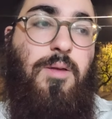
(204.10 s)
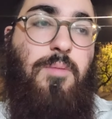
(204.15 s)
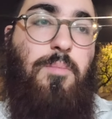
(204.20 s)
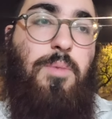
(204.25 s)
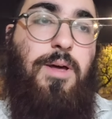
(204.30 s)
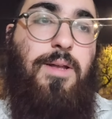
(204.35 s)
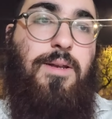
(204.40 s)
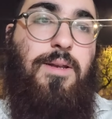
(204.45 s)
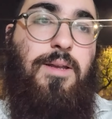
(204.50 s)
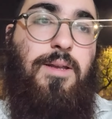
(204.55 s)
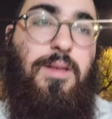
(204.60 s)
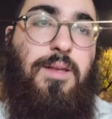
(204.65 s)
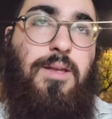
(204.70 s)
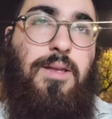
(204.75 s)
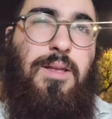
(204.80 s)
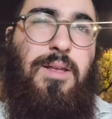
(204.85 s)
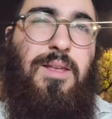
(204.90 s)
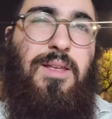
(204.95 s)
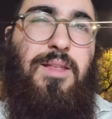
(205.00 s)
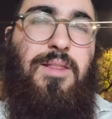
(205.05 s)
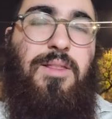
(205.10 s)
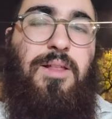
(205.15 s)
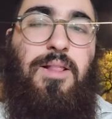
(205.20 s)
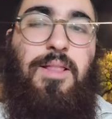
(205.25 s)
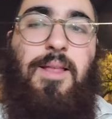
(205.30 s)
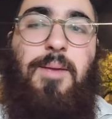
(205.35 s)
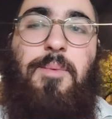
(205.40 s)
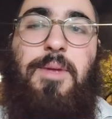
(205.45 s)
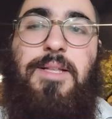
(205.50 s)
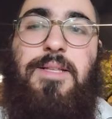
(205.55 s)
But
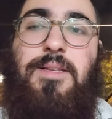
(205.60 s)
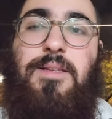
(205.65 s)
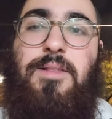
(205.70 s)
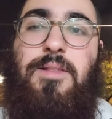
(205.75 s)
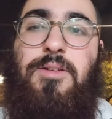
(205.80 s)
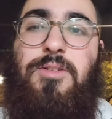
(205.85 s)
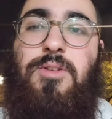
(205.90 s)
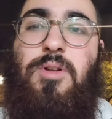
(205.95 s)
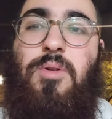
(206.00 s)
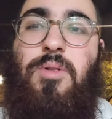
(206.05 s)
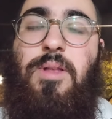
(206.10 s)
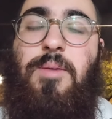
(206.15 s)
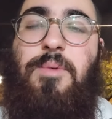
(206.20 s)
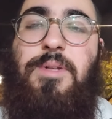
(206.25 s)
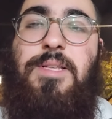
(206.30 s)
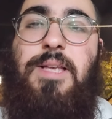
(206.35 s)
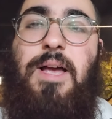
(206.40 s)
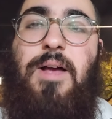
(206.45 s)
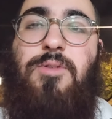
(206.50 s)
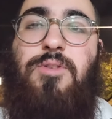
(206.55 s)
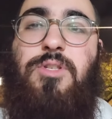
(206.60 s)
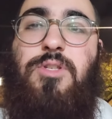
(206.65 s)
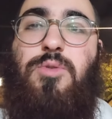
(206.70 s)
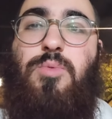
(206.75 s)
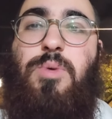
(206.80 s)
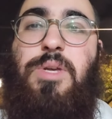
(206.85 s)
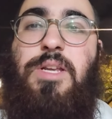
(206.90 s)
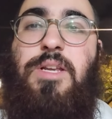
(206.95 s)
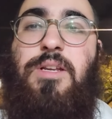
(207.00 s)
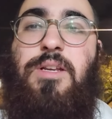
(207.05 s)
there's no limit to how
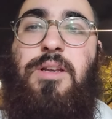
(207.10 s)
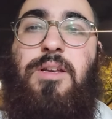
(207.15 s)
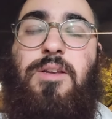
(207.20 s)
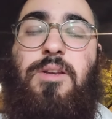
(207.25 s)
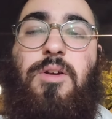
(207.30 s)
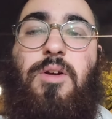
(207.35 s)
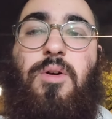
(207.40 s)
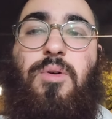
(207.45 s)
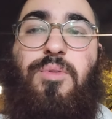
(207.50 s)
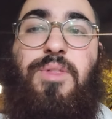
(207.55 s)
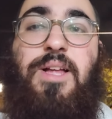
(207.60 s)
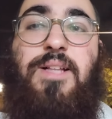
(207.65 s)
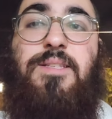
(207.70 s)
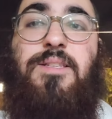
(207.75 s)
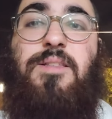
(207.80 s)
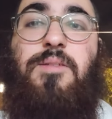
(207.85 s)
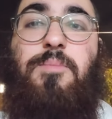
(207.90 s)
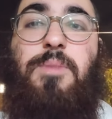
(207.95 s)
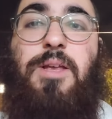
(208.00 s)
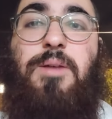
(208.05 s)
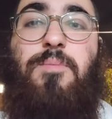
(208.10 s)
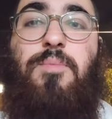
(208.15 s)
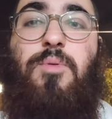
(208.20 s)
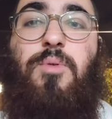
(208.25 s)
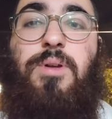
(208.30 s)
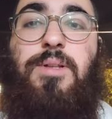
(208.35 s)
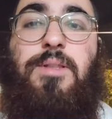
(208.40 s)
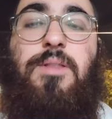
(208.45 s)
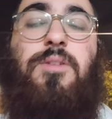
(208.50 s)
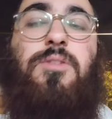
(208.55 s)
sweet it can go. That's the main
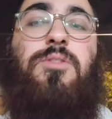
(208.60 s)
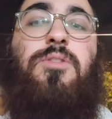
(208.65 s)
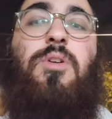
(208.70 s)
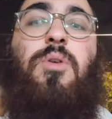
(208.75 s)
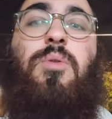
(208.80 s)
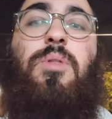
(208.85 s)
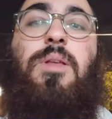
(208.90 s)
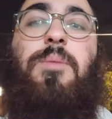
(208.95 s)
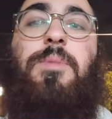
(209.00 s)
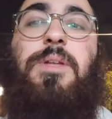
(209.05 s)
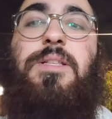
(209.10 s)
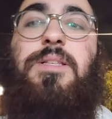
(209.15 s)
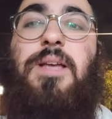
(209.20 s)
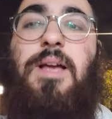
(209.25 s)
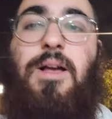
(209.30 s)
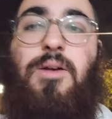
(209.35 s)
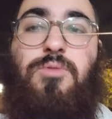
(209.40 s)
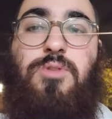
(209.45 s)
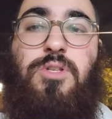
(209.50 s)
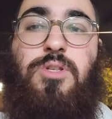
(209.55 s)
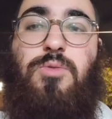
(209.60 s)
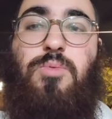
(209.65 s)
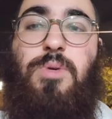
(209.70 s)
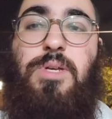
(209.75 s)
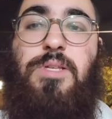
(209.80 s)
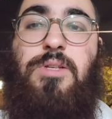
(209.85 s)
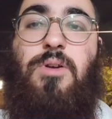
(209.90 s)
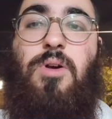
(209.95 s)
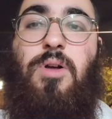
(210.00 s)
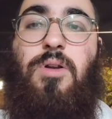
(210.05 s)
point. There's no limit to how
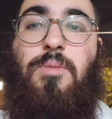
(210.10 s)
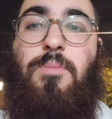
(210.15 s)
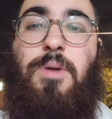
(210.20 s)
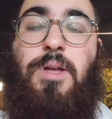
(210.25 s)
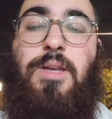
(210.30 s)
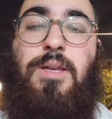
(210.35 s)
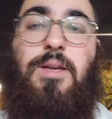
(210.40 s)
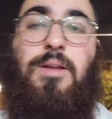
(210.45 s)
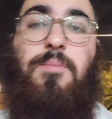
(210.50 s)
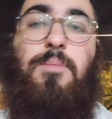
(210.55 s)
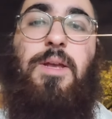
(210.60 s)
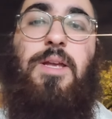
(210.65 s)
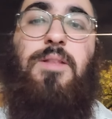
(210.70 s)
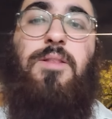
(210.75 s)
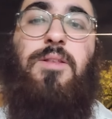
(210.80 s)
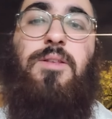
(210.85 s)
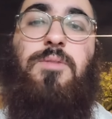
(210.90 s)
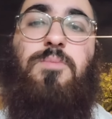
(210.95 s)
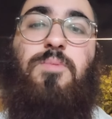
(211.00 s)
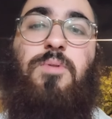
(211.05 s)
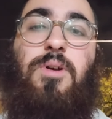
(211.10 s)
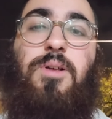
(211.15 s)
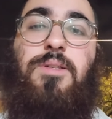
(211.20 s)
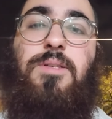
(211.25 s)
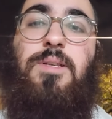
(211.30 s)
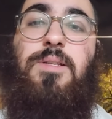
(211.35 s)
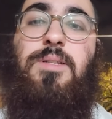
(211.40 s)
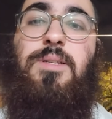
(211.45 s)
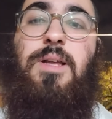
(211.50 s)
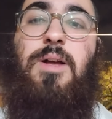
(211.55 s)
sweet God Almighty can make this
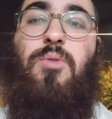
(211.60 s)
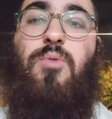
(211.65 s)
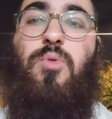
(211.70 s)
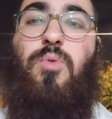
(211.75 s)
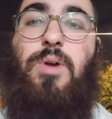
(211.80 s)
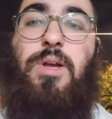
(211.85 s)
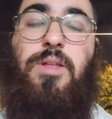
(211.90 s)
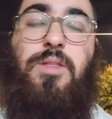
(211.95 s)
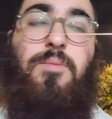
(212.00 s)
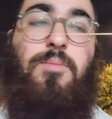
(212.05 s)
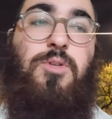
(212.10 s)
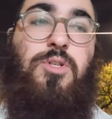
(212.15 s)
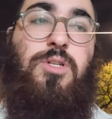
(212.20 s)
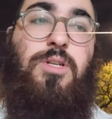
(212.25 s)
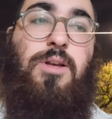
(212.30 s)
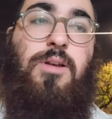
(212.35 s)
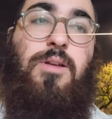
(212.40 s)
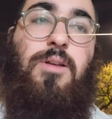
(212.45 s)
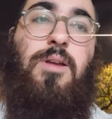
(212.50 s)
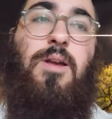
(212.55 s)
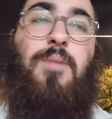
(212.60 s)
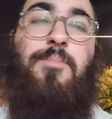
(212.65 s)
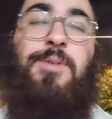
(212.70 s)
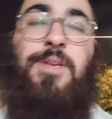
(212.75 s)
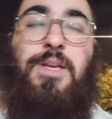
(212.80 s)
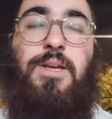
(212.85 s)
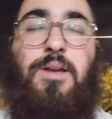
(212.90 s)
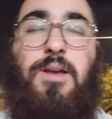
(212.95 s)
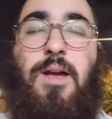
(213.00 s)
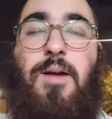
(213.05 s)
process and how quick the Mashiach can come.
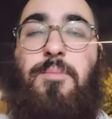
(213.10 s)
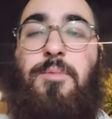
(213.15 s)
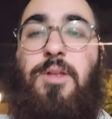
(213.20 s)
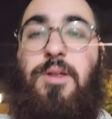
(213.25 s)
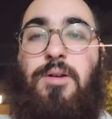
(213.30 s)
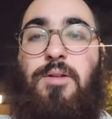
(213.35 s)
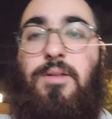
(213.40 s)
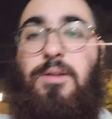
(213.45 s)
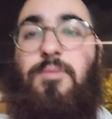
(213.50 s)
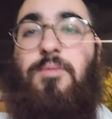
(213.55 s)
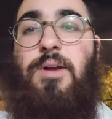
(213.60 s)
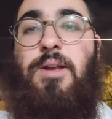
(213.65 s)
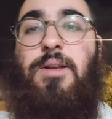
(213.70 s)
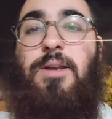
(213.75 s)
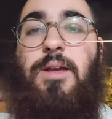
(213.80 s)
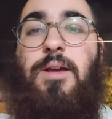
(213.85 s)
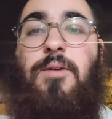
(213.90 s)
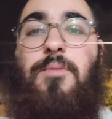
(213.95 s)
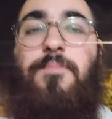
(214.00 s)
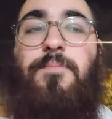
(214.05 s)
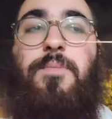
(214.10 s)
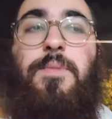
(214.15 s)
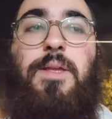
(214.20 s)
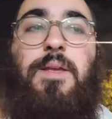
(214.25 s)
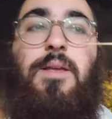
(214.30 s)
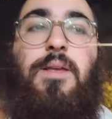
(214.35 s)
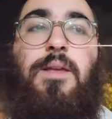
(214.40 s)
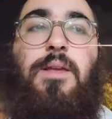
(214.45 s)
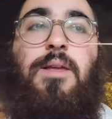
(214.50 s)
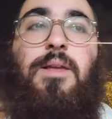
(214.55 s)
He could come literally right now.
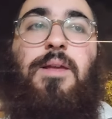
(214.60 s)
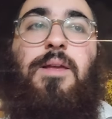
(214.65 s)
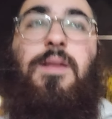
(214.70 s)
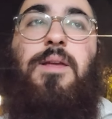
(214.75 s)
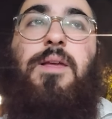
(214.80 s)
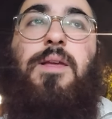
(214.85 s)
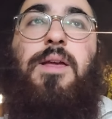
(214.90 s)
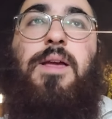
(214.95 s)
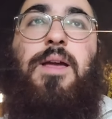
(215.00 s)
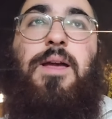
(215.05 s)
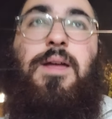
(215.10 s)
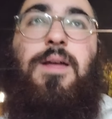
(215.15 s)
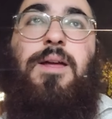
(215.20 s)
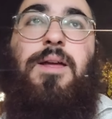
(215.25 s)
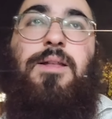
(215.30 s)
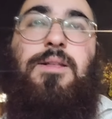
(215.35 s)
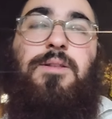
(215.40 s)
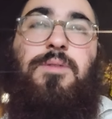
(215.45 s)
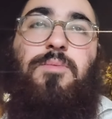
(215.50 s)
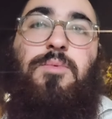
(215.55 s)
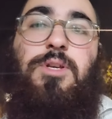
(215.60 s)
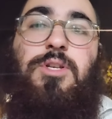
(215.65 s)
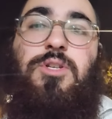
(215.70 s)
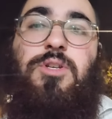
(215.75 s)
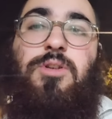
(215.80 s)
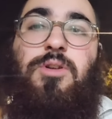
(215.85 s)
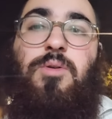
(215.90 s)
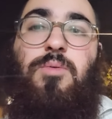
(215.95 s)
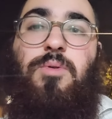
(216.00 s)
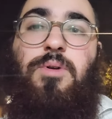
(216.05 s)
And we
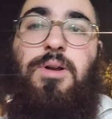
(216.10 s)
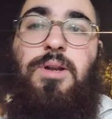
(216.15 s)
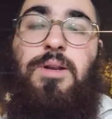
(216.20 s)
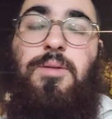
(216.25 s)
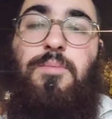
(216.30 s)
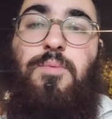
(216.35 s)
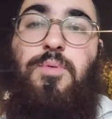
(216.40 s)
should know we're in